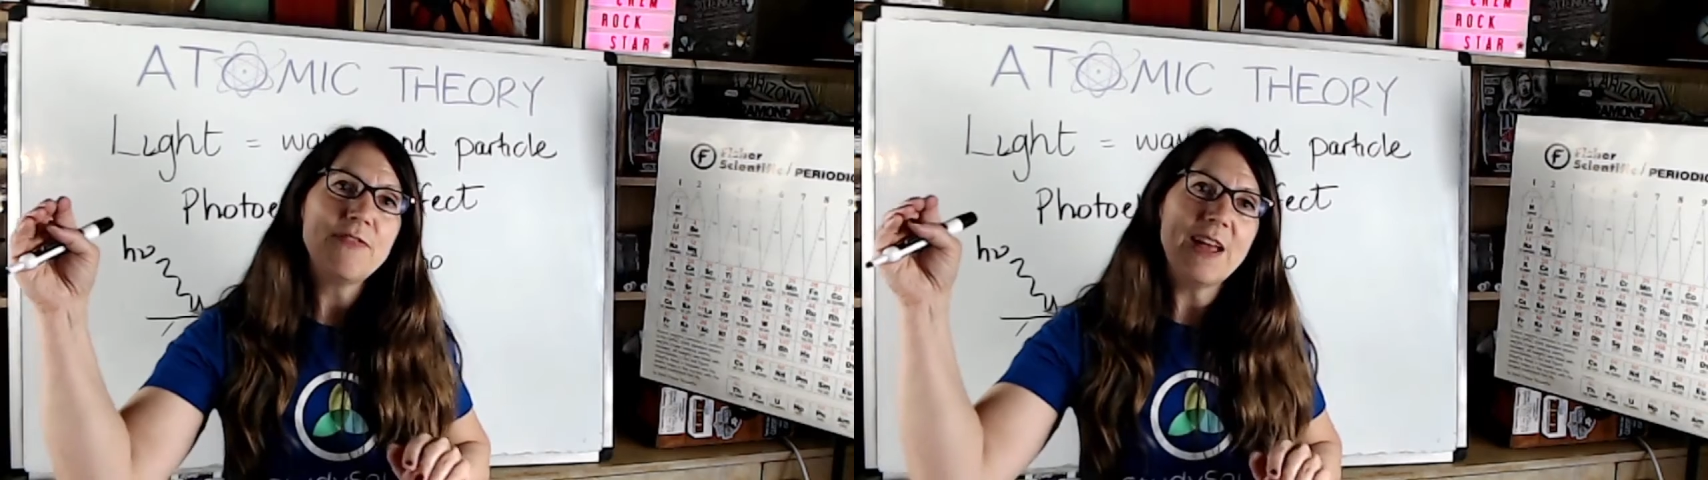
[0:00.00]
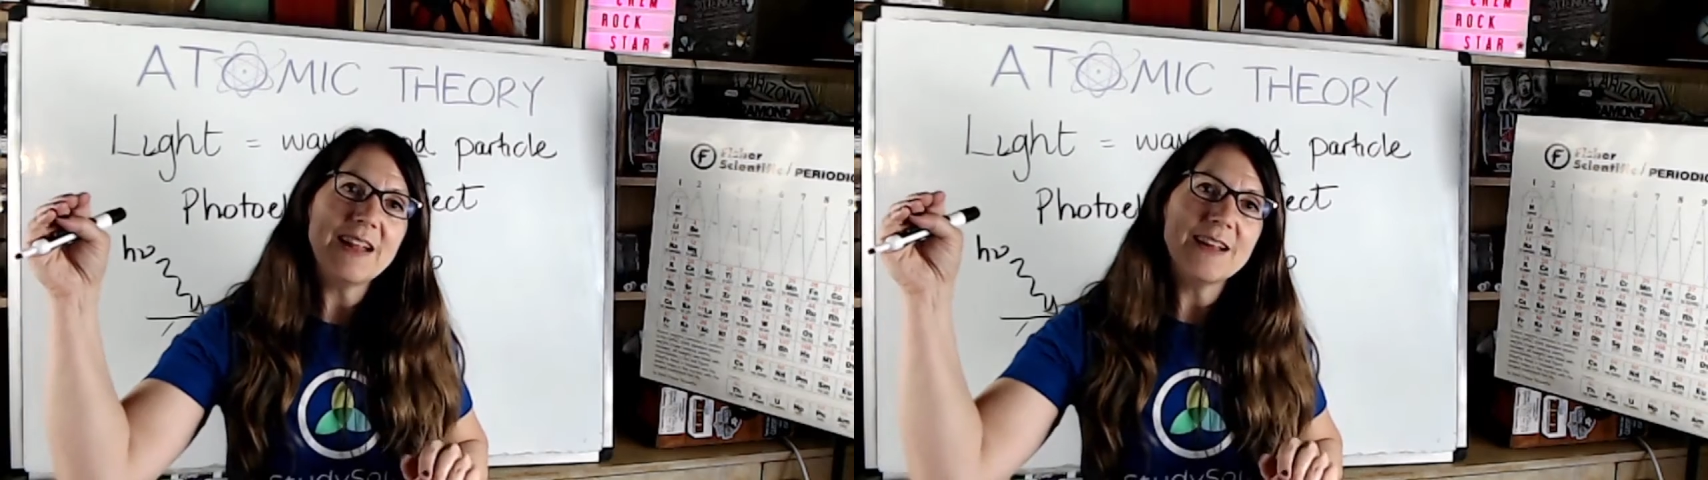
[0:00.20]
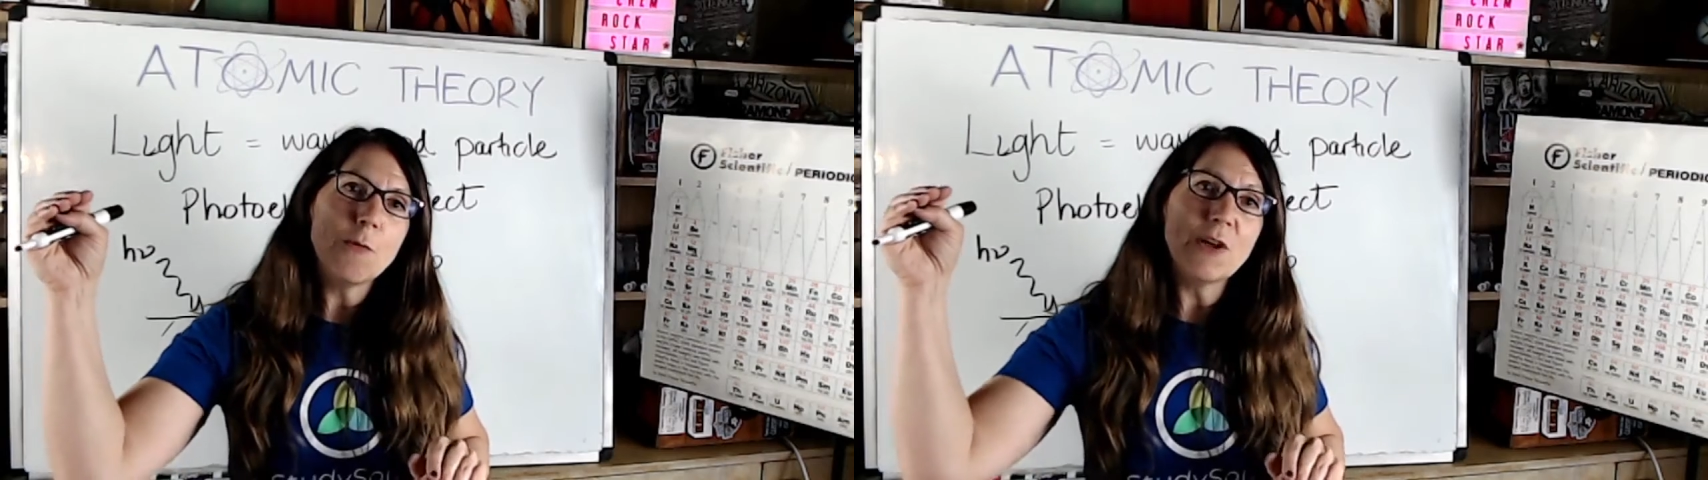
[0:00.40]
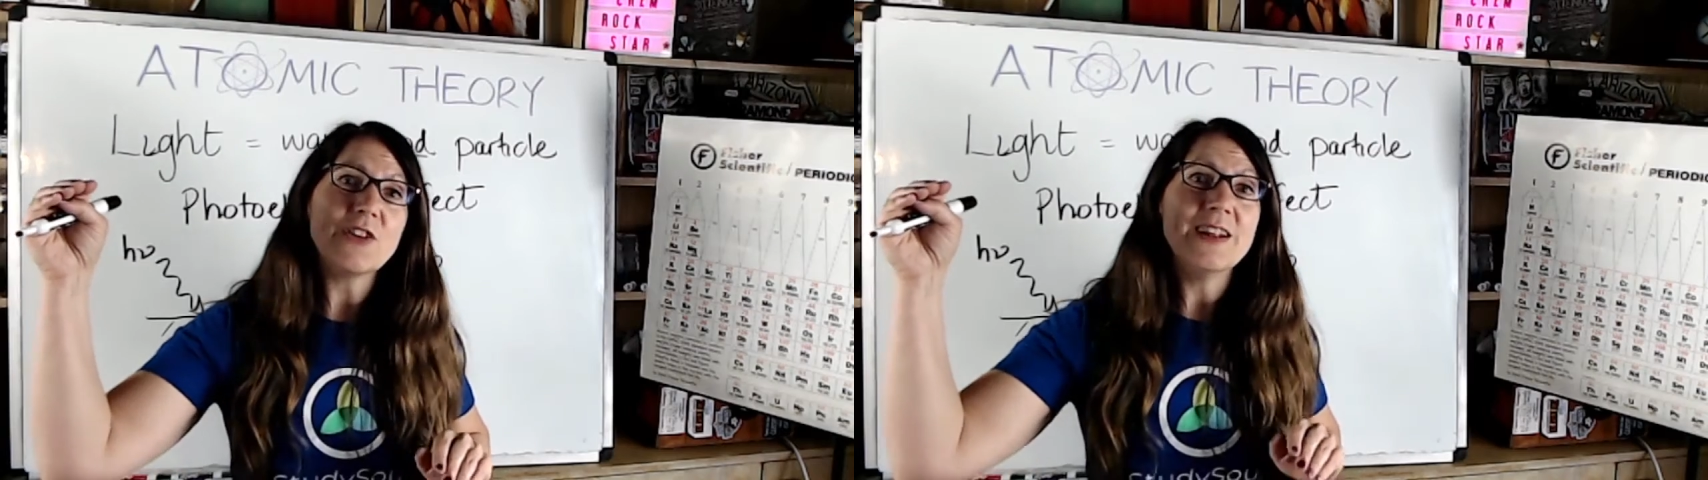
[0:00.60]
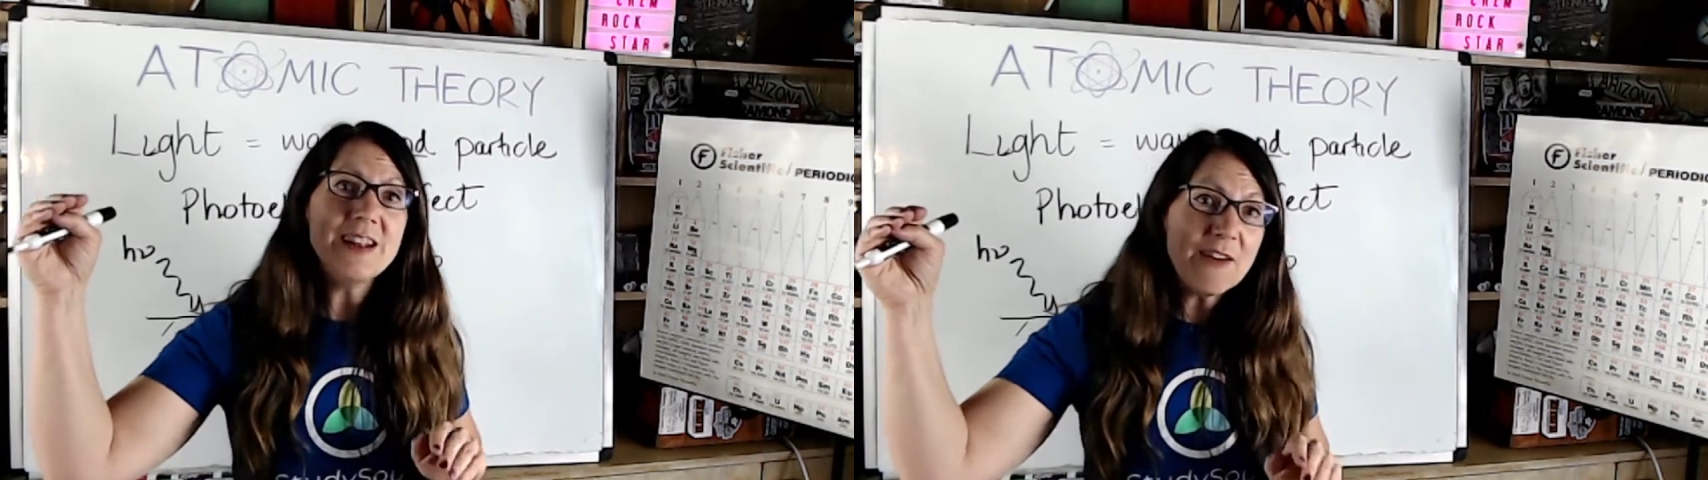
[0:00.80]
if it was
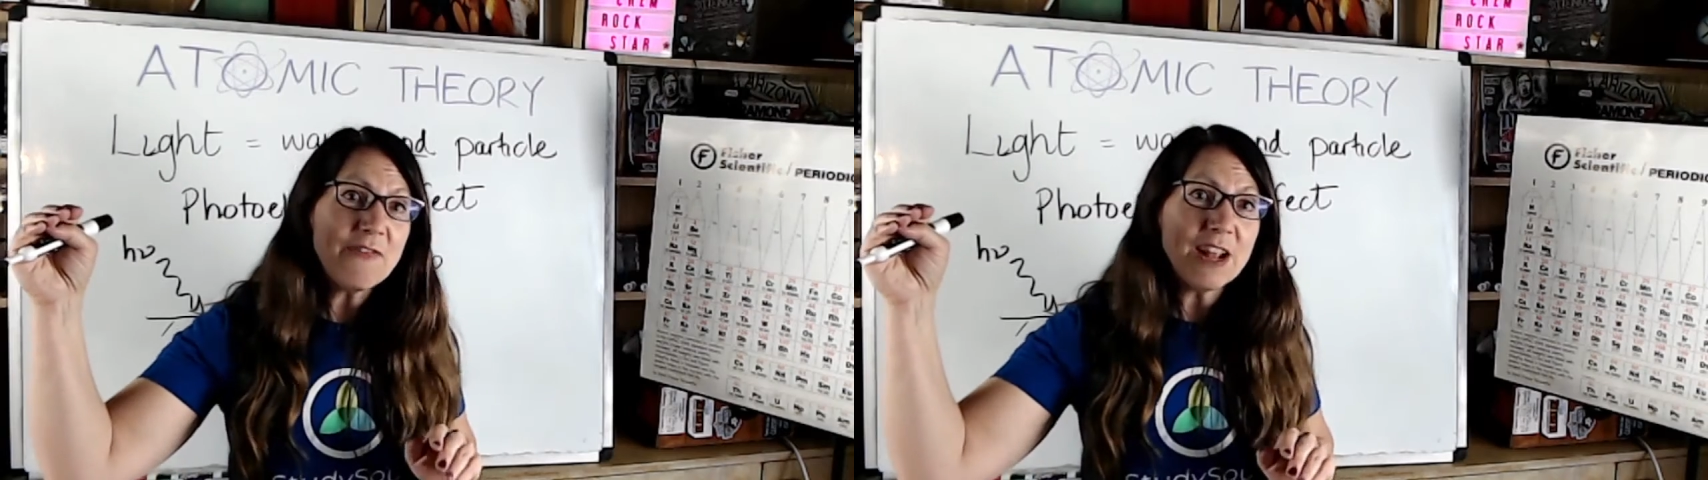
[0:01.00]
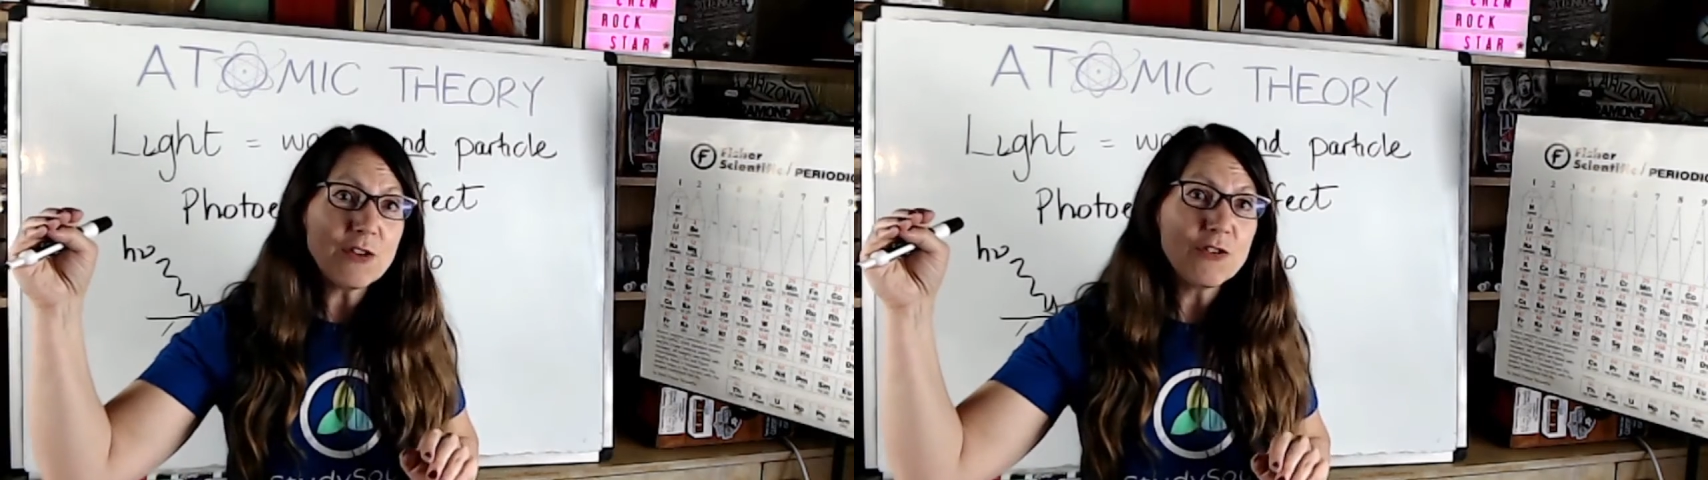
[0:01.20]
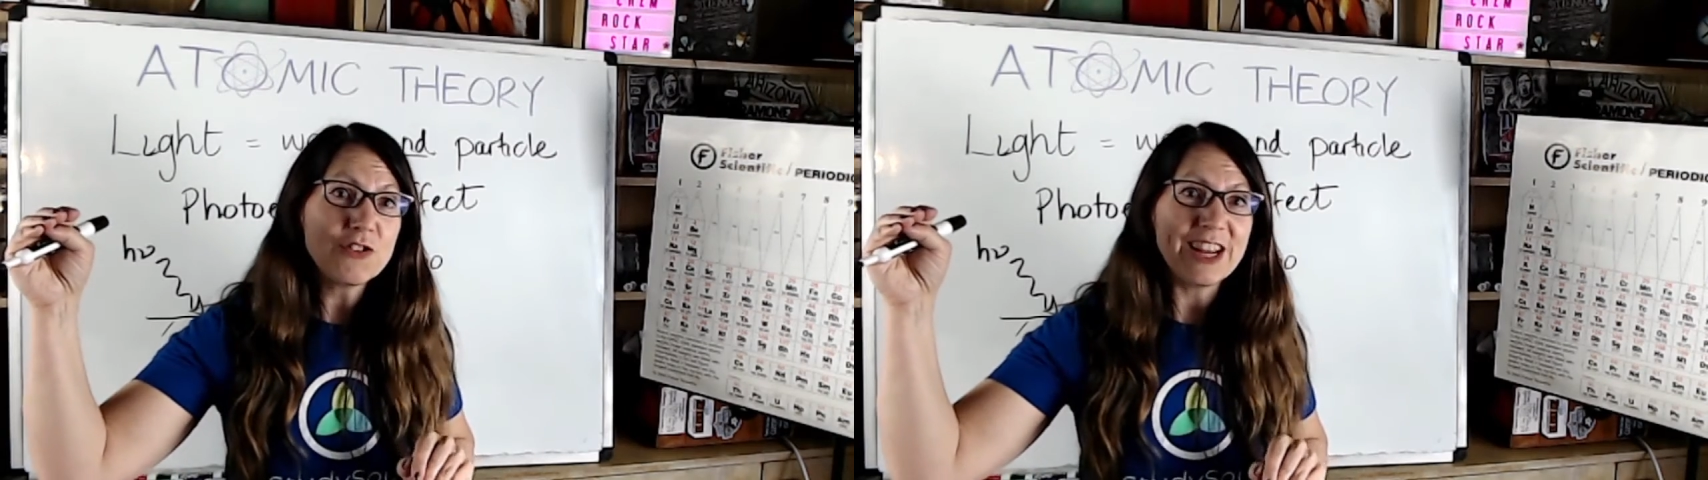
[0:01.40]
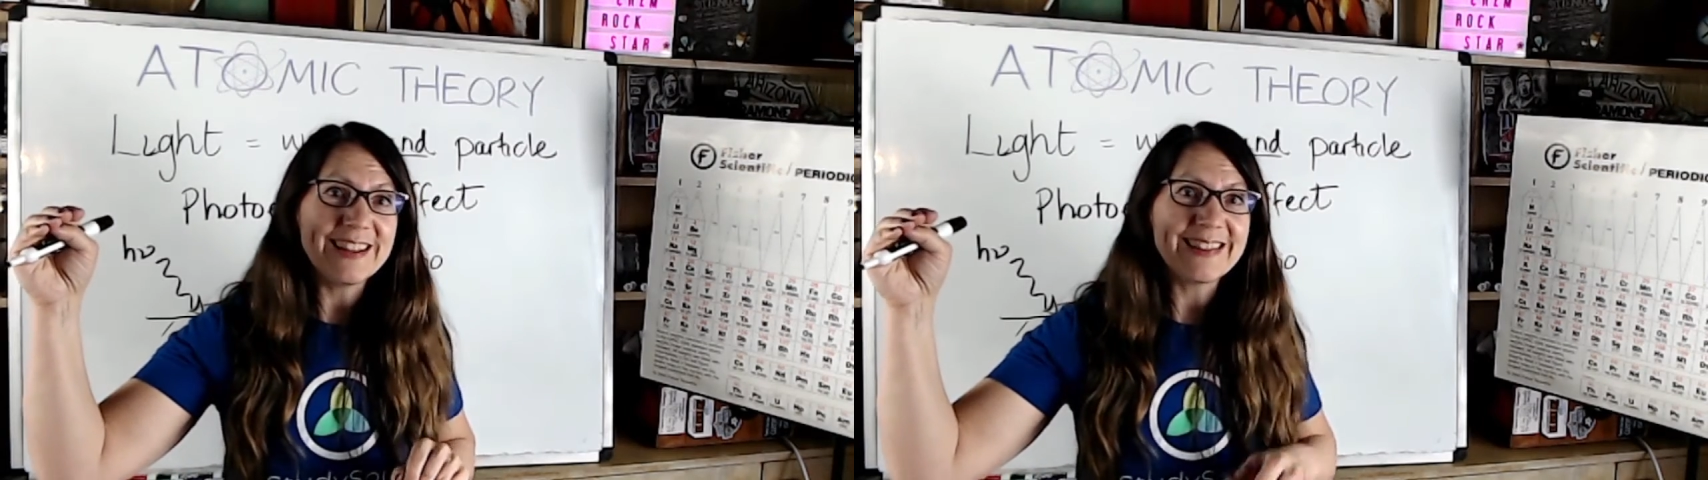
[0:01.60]
enough energy,